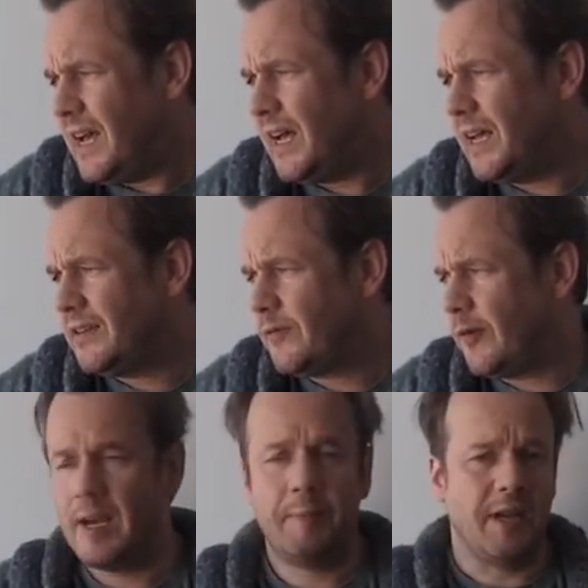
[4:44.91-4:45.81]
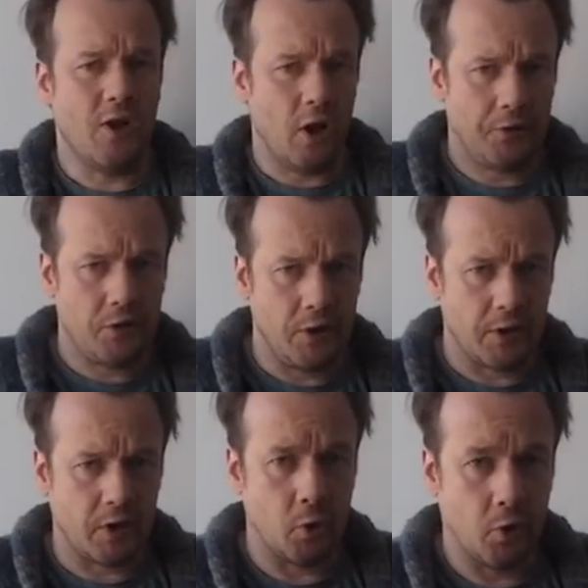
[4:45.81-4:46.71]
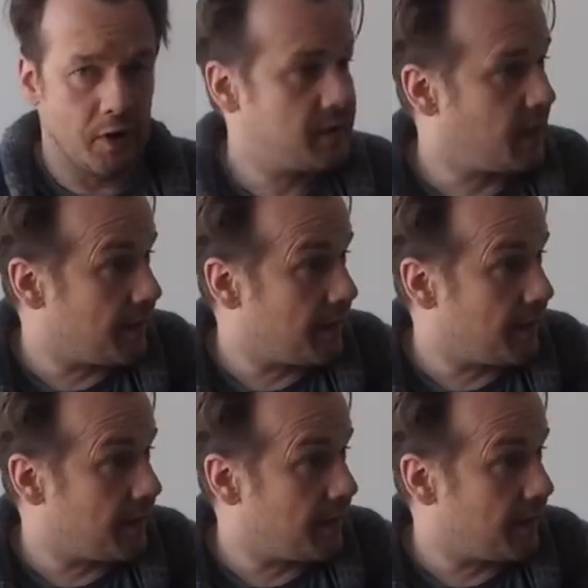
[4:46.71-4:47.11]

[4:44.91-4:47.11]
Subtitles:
And for anybody not doing the course,